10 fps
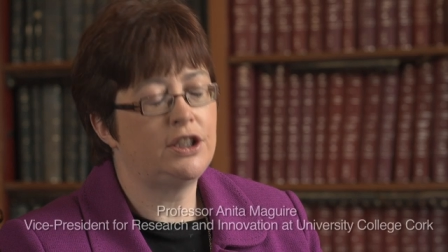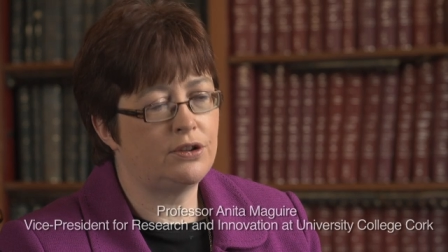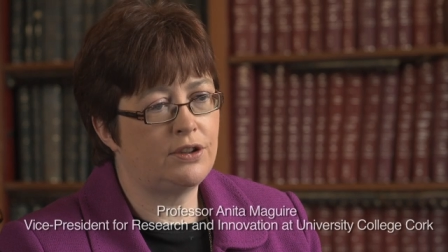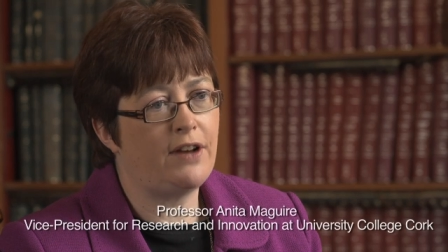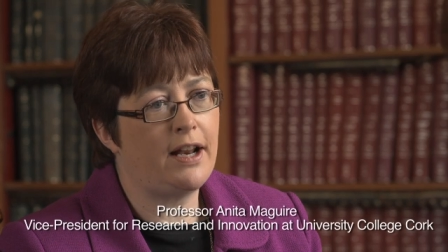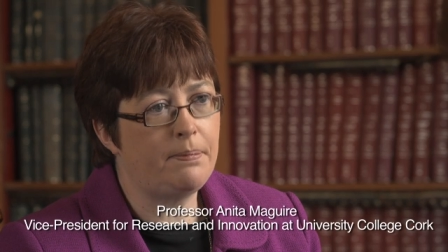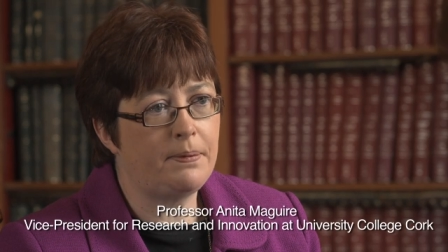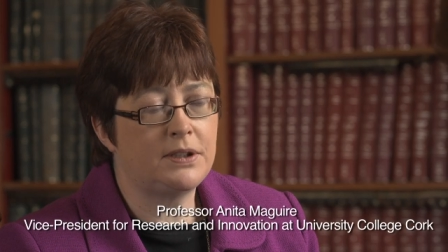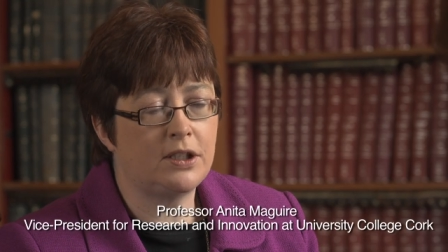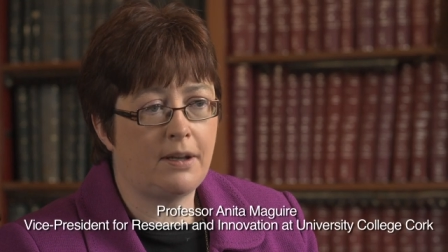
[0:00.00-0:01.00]
to develop
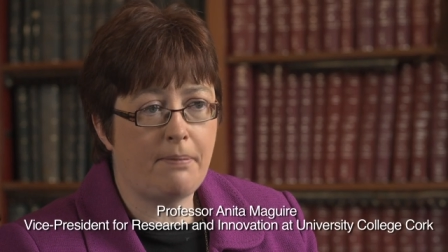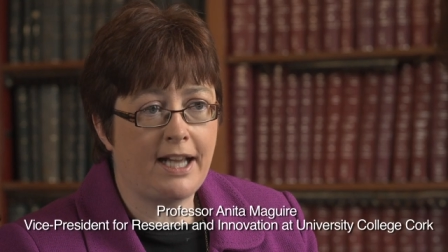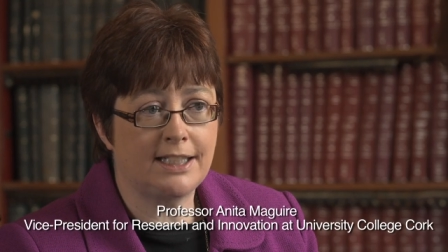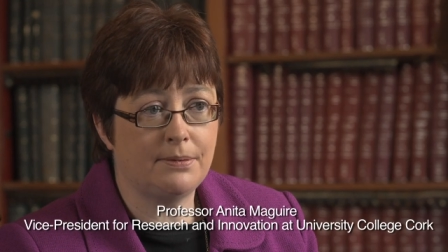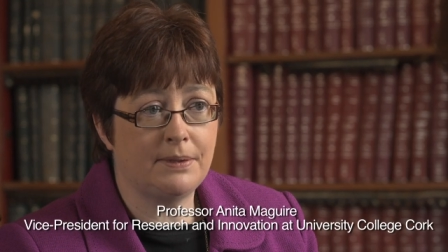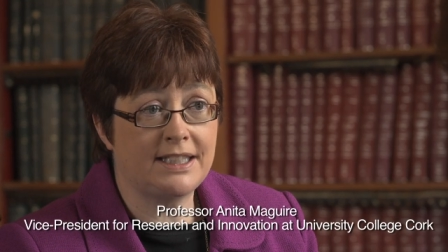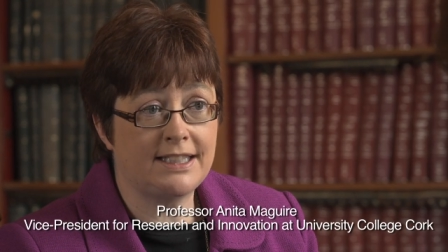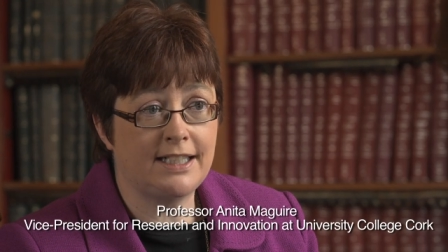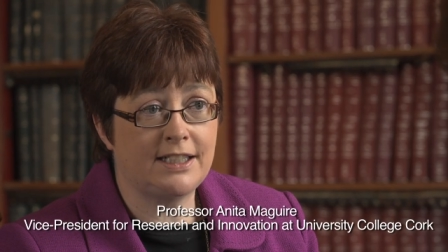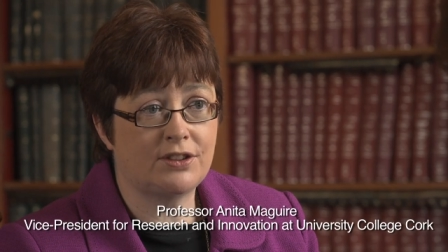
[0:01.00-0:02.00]
to their maximum
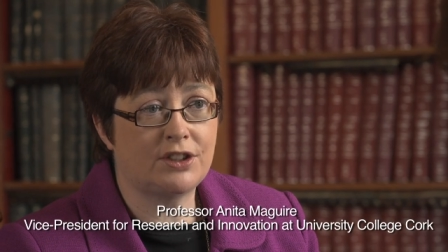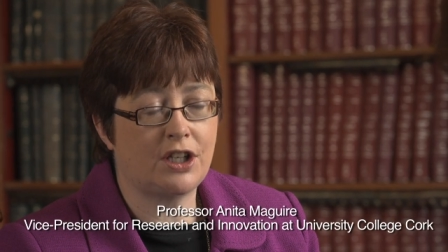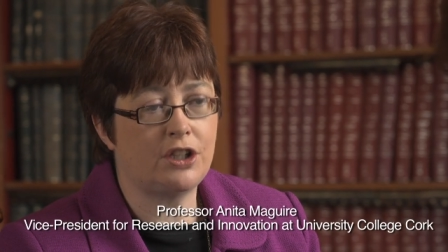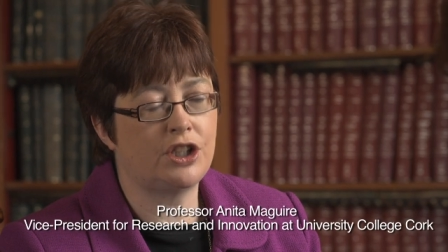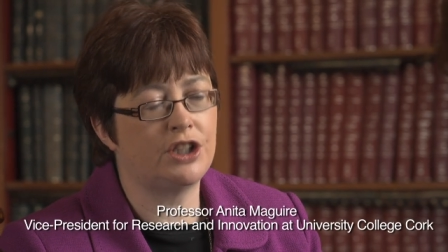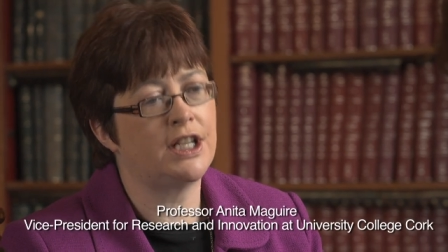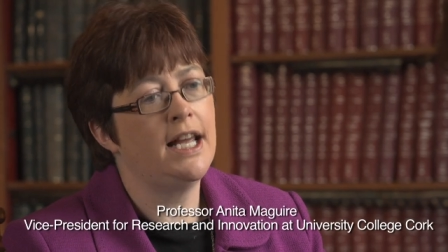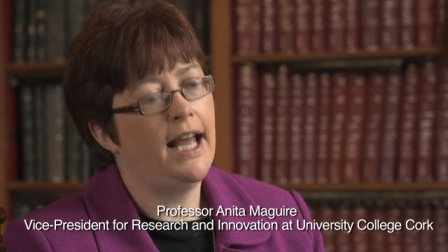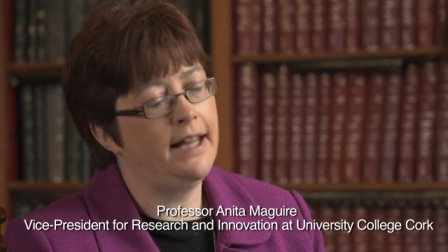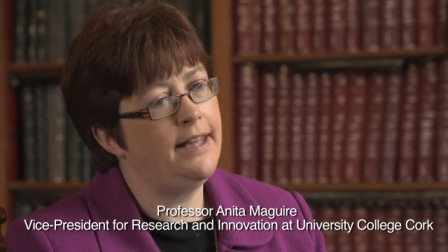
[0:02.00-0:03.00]
extent as researchers,
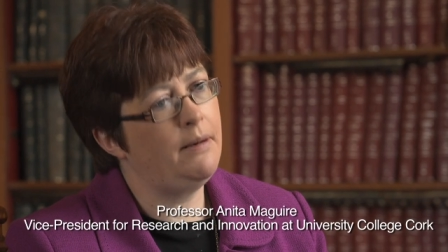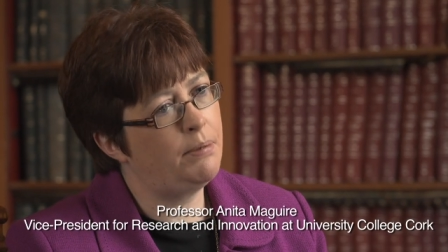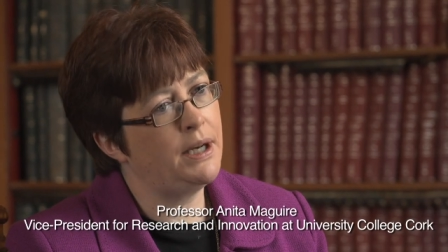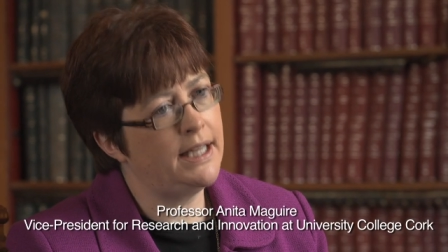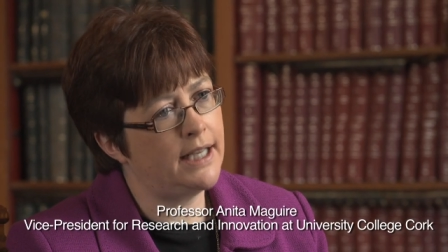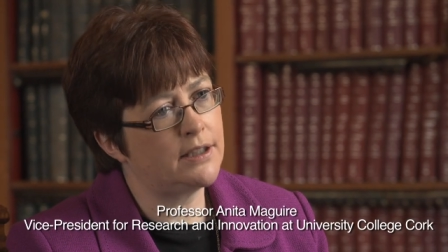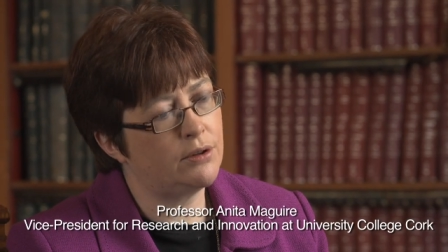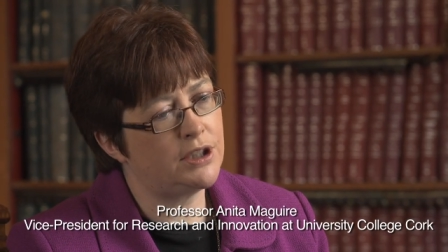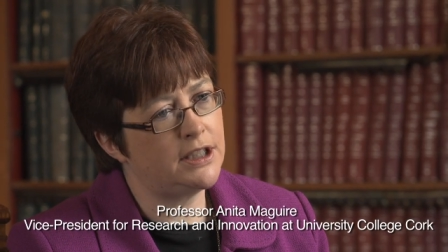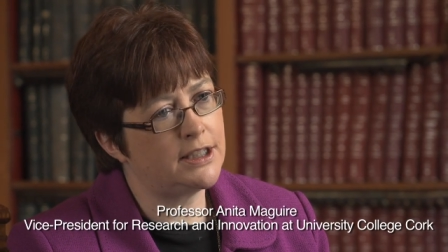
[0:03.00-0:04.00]
and then bring that
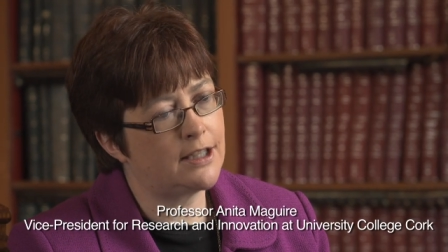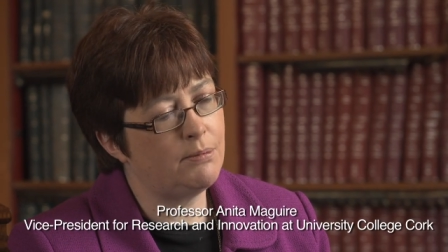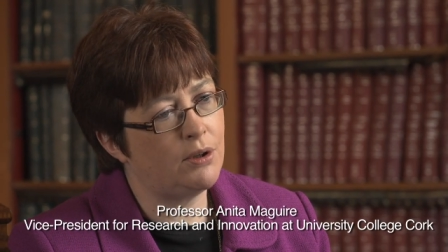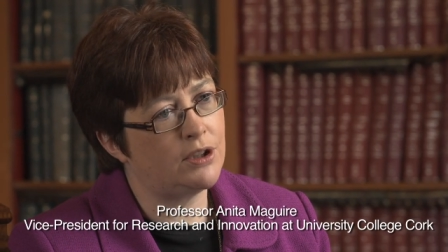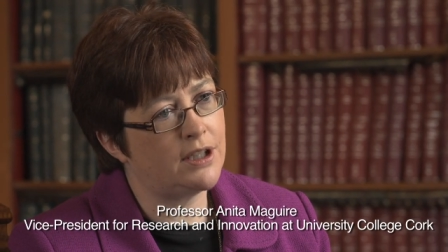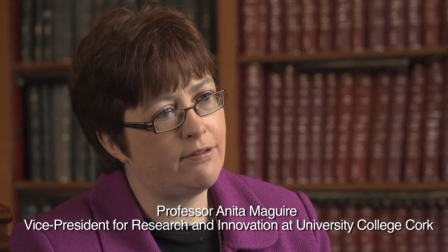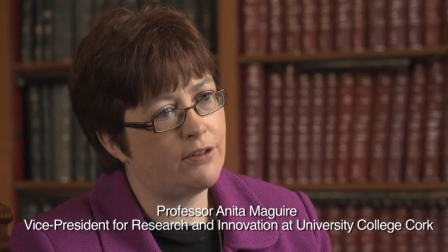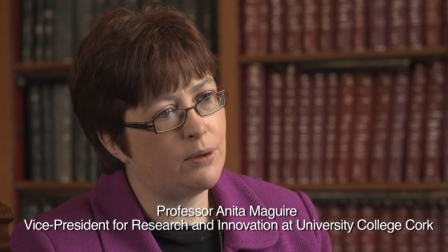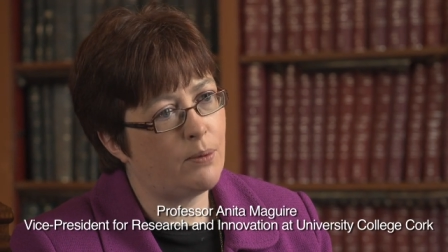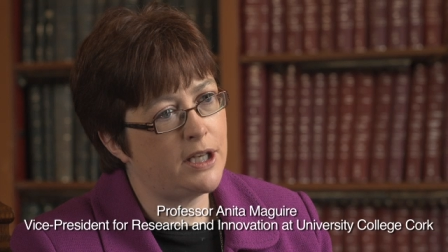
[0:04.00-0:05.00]
out into the community
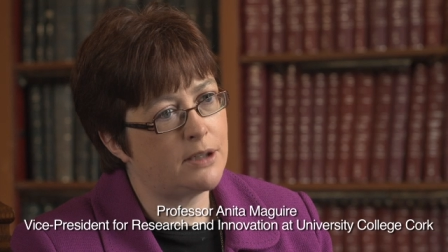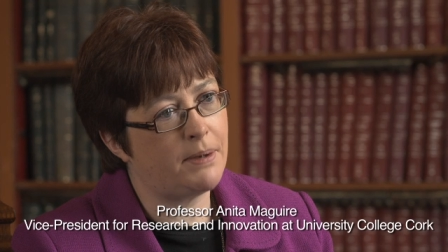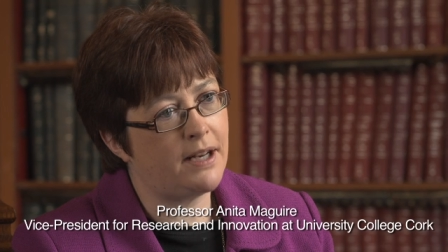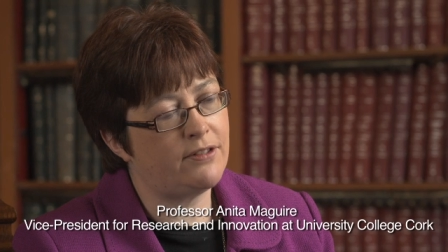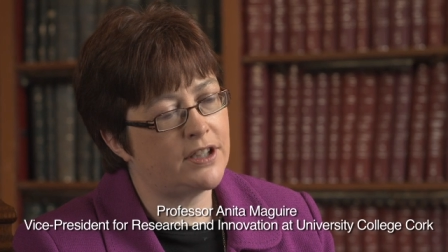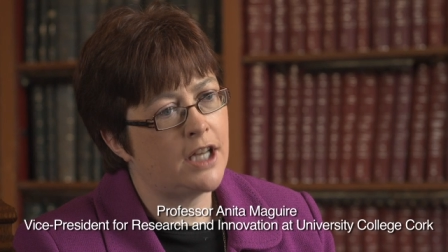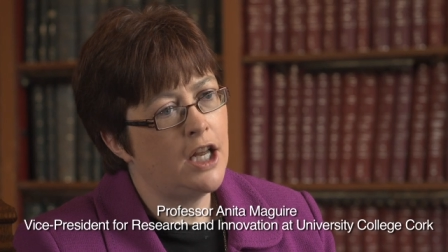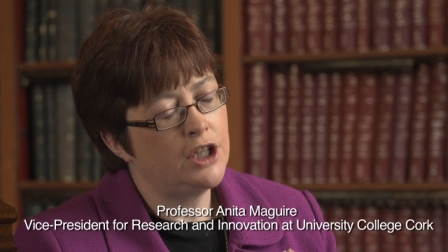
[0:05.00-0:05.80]
for the wider benefit.